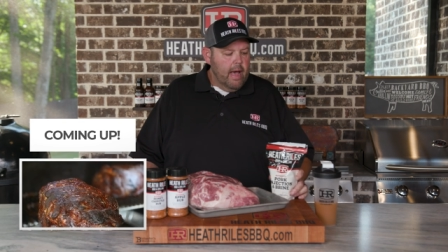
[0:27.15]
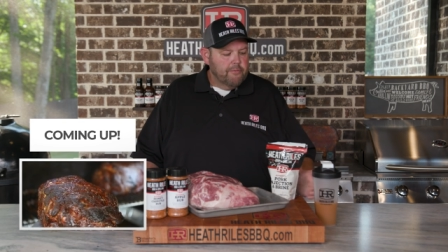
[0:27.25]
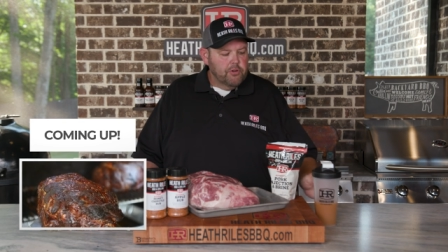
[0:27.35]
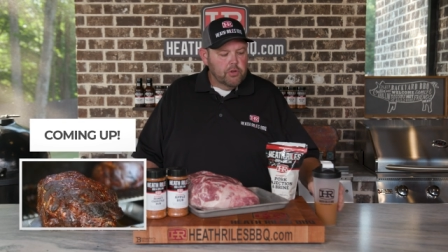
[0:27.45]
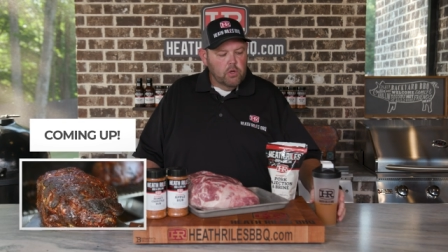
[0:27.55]

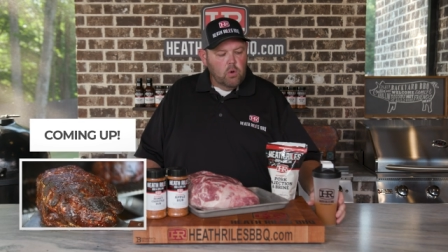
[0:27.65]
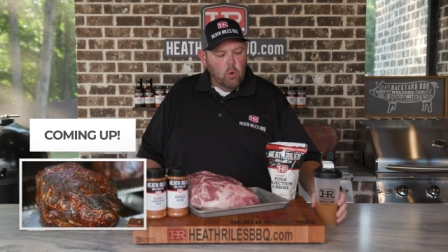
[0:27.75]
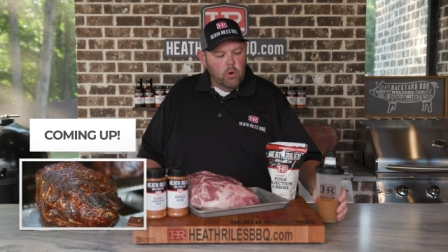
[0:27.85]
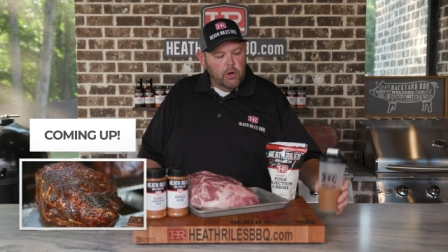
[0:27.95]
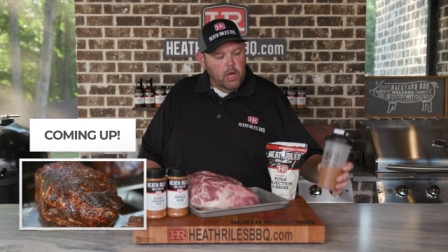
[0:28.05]
I took a
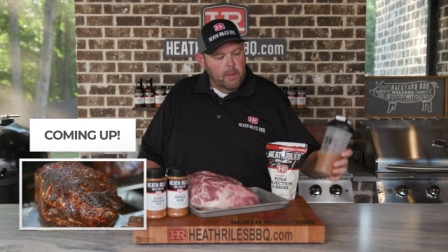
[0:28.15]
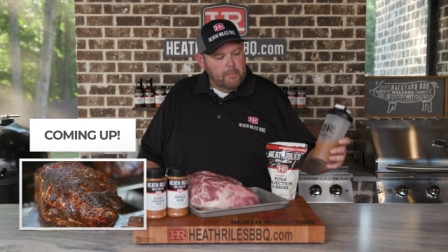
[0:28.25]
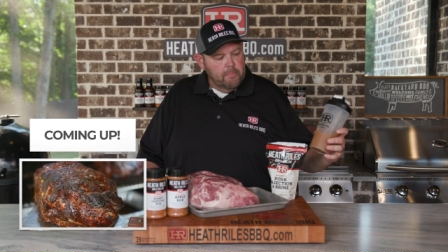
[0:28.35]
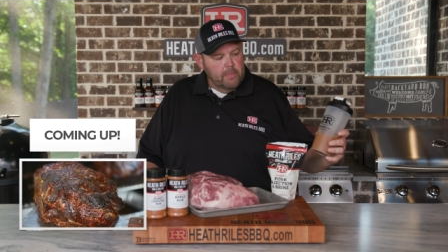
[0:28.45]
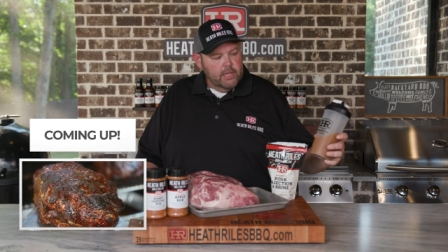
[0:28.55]
quarter
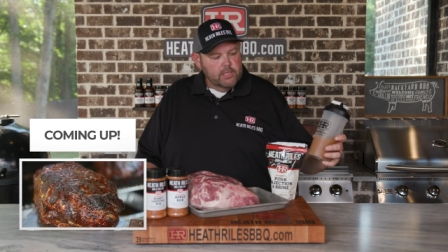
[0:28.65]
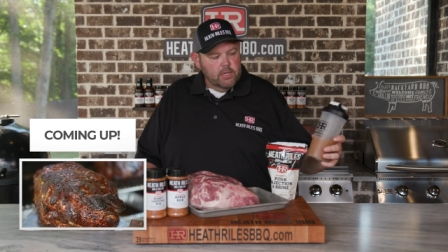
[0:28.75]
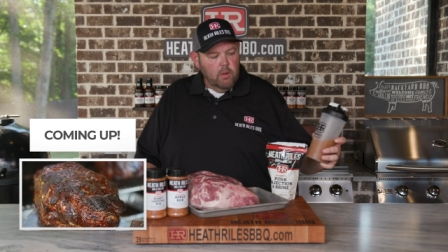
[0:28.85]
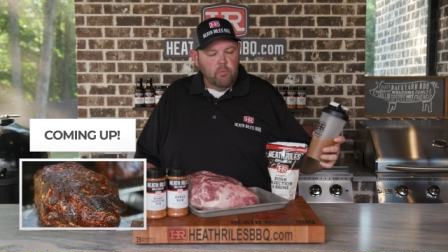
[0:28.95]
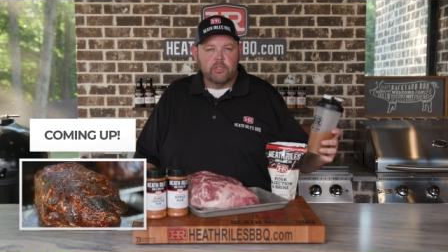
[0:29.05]
cup and mixed
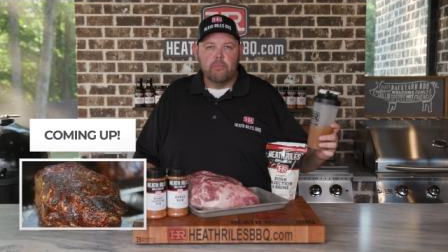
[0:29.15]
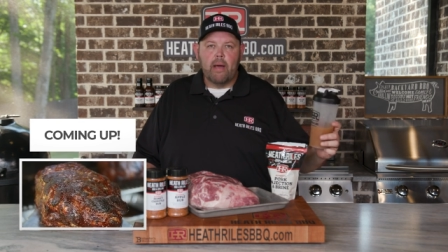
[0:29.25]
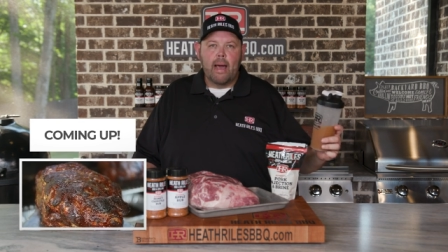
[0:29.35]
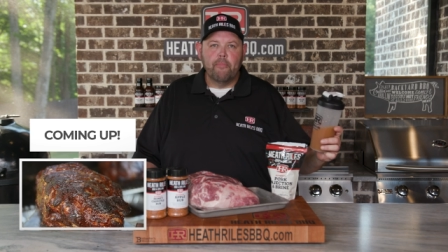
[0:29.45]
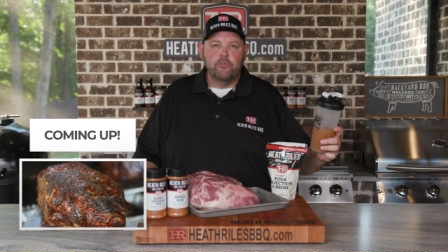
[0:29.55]
up with some
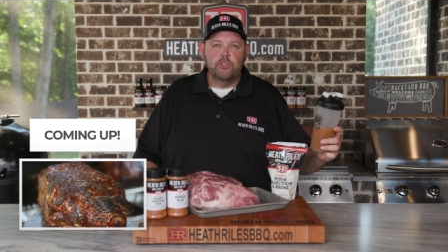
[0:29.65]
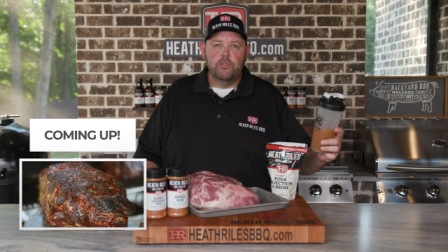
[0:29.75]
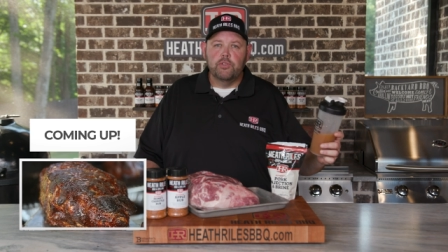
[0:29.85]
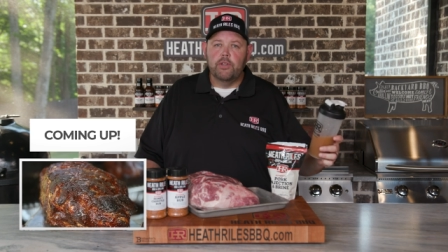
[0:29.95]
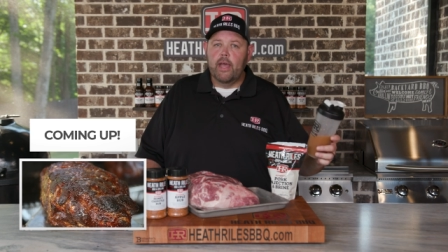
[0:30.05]
apple
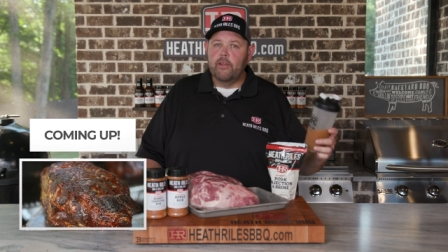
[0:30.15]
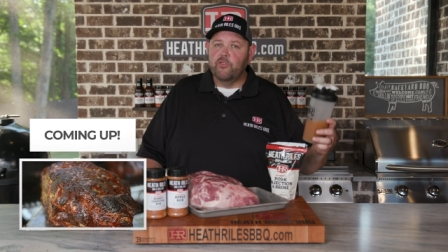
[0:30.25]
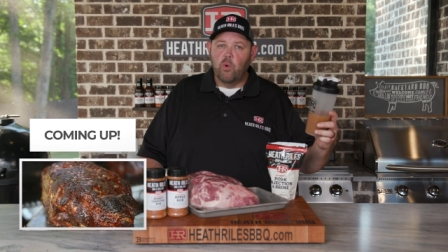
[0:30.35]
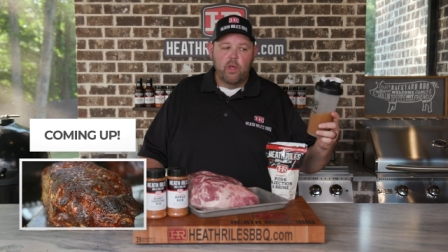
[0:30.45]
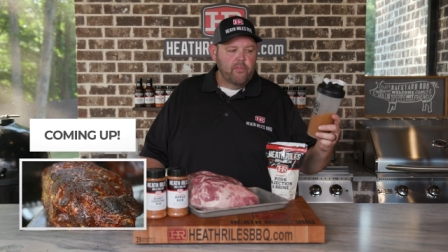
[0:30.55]
juice today,
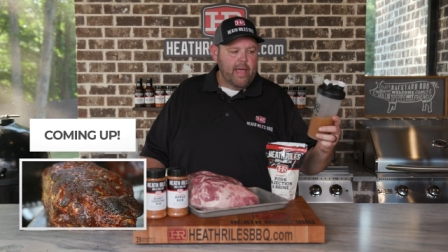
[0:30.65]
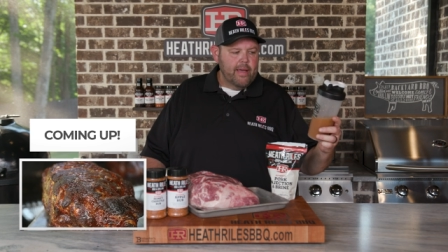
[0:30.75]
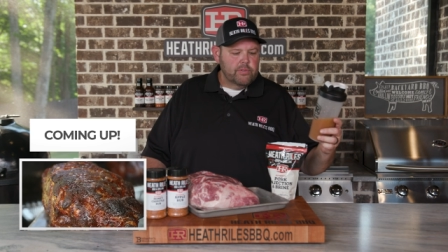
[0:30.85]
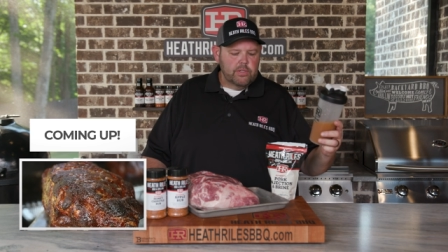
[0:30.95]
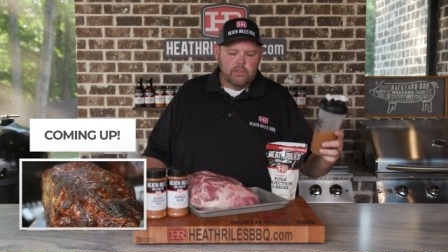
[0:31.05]
12
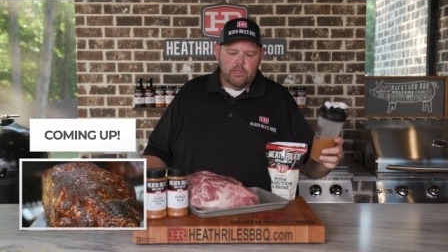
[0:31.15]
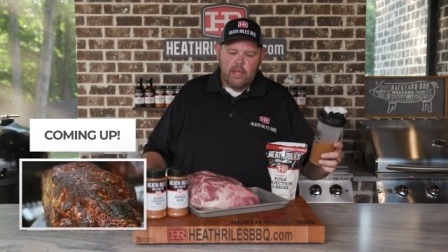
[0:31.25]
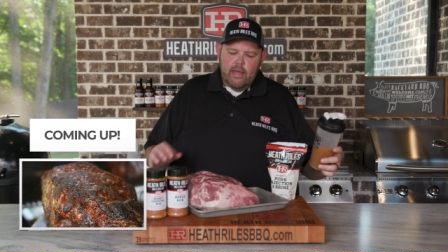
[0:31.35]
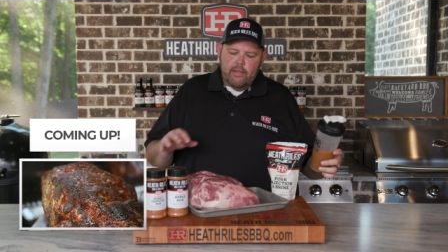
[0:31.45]
ounces.